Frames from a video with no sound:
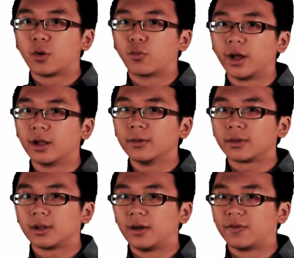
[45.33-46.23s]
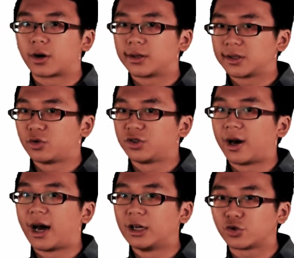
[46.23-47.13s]
Well, if the concentration
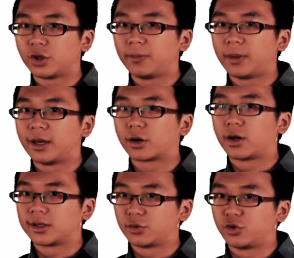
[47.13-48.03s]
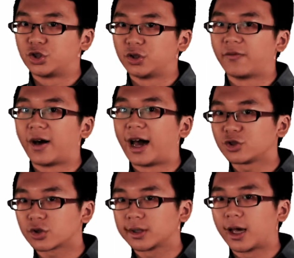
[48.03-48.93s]
of hydronium and the concentration of
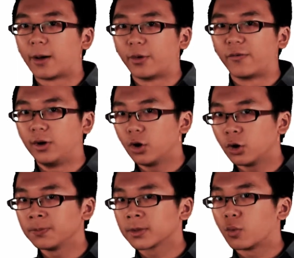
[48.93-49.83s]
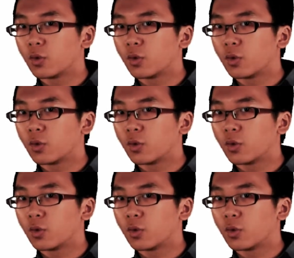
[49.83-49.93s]
hydroxide are both low,